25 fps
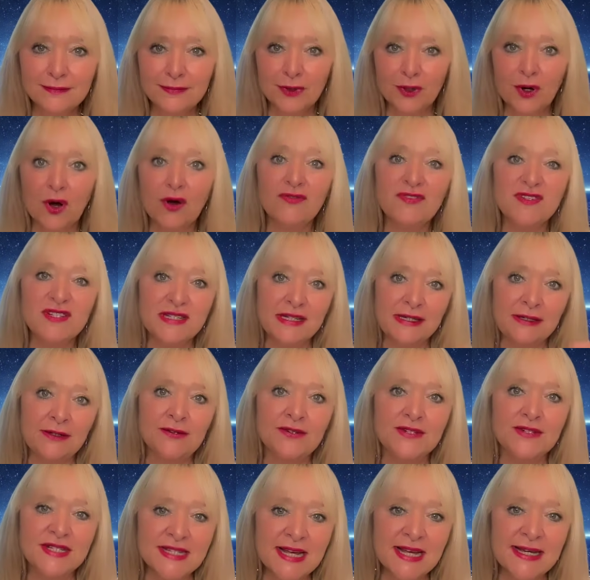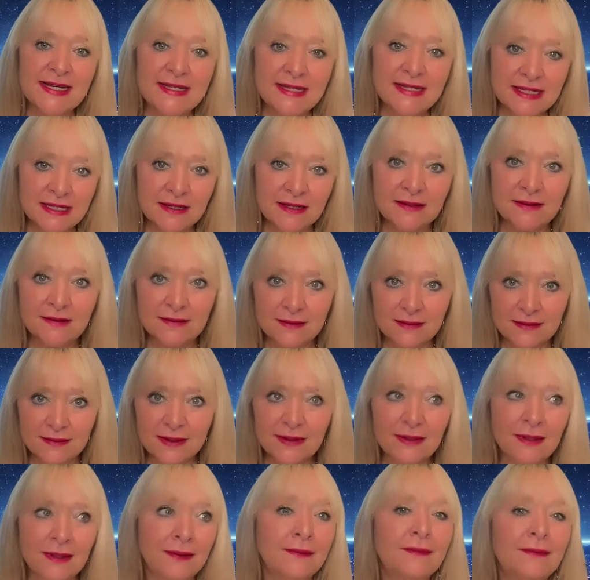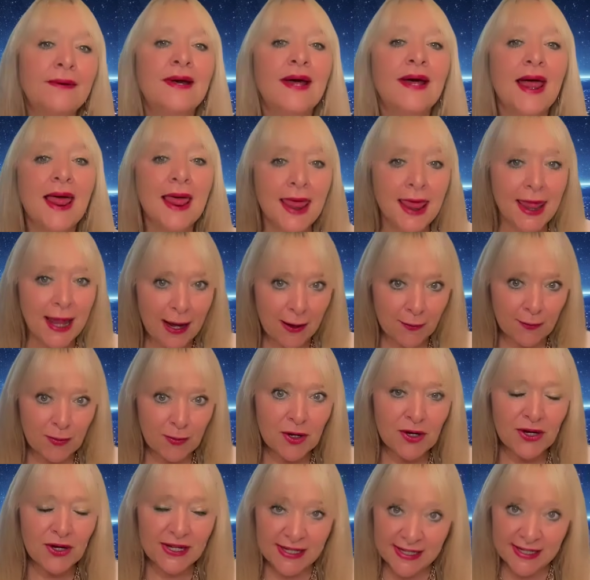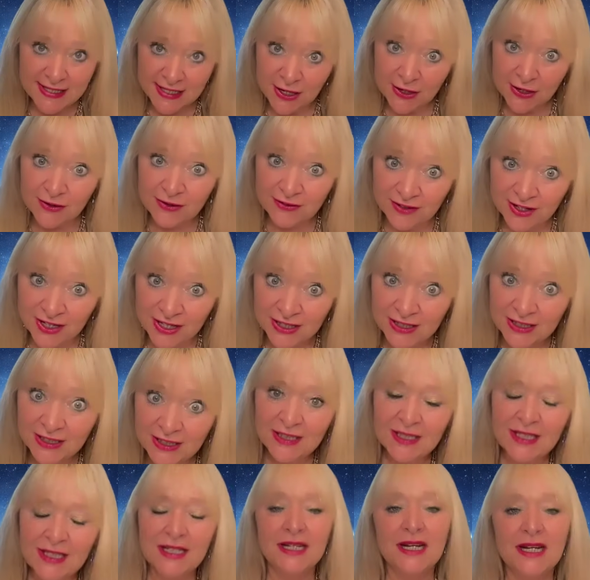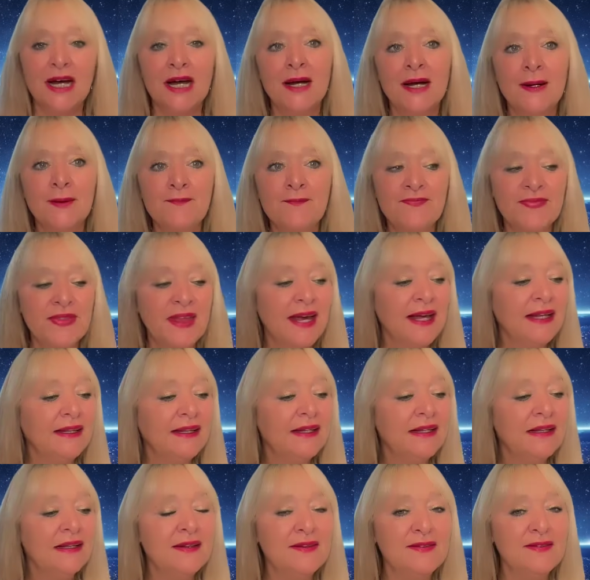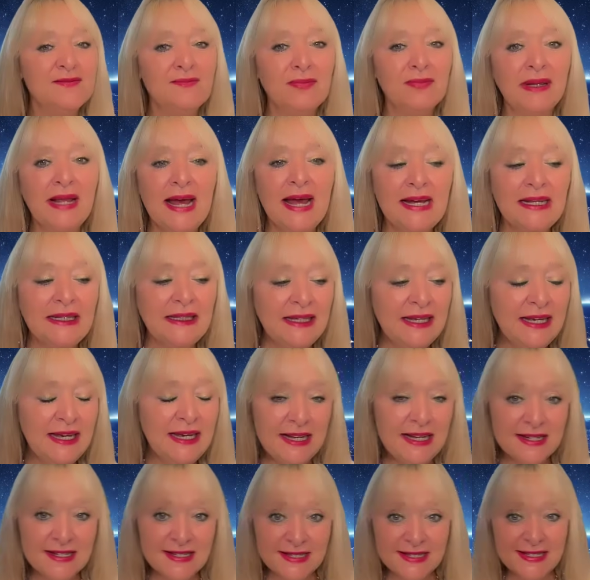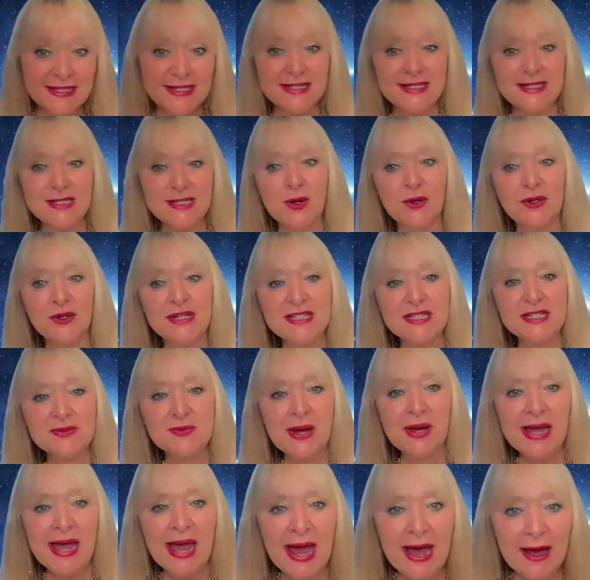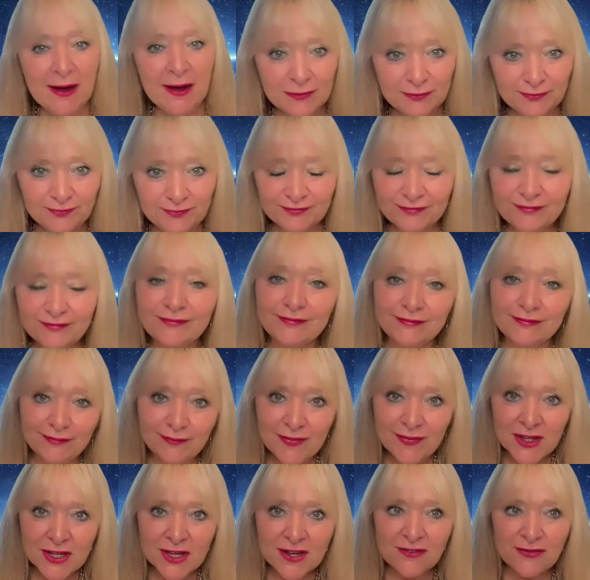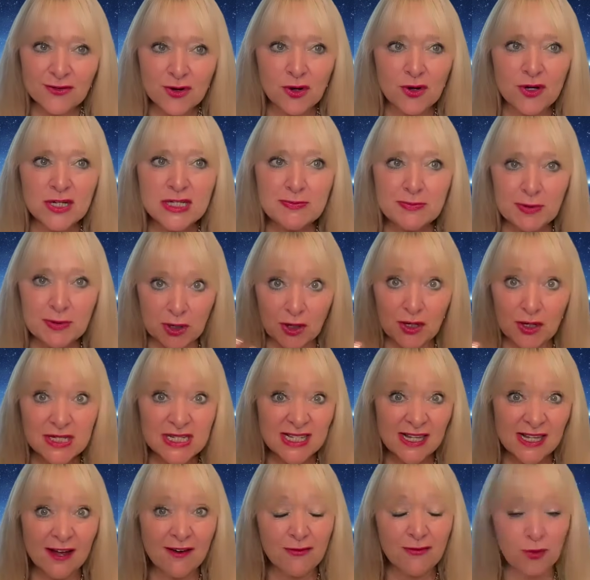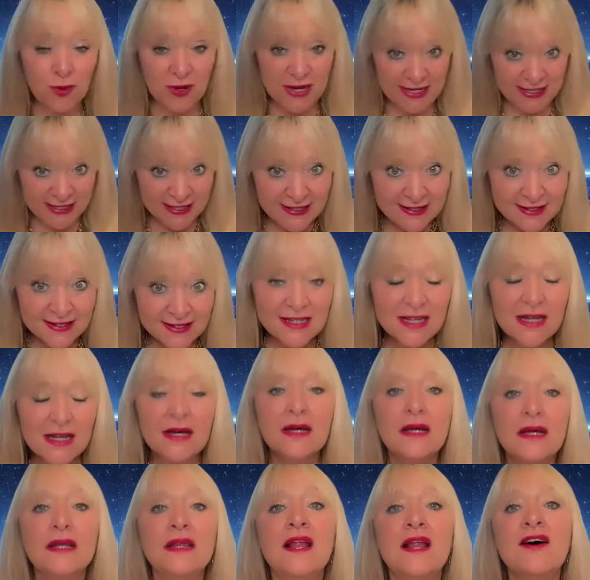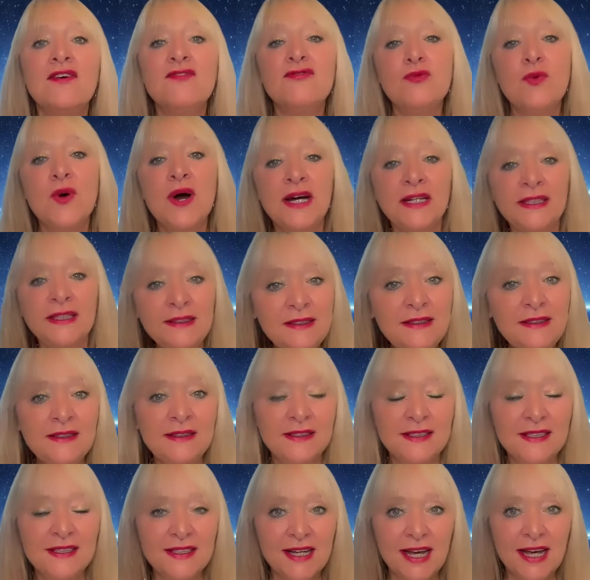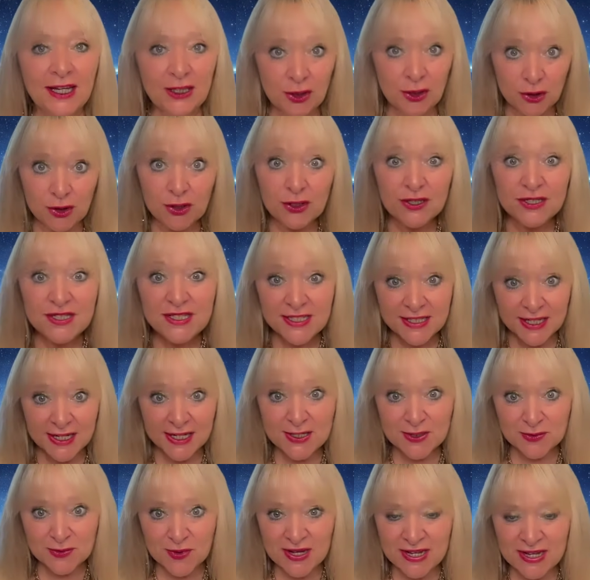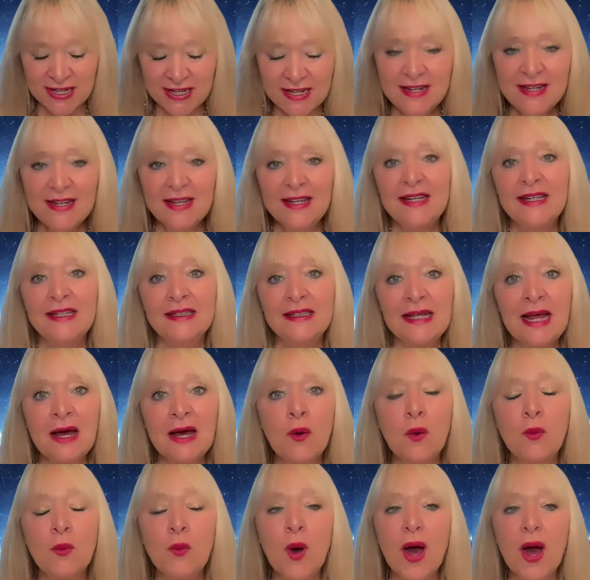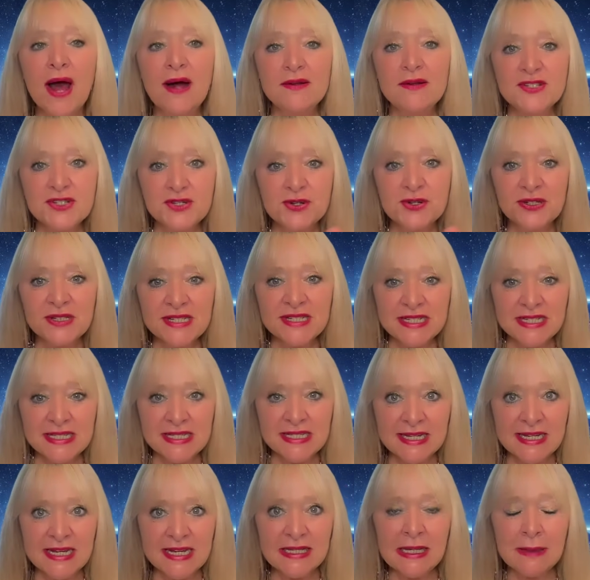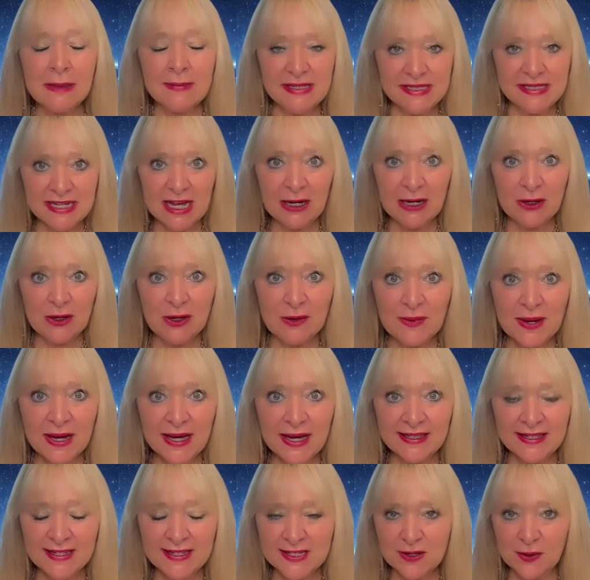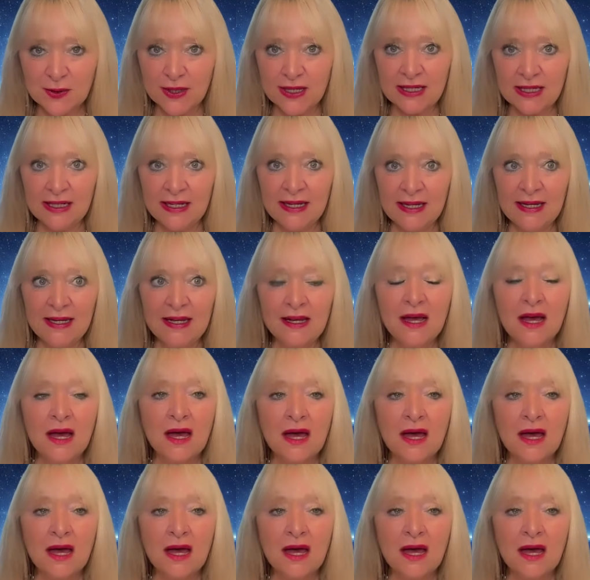But obviously not Satan, you know, that party's over. That little black league is on its way out. Of course, because love wins, love won, and good does win. Now, what else are you going to see? And let me tell you about this quickly.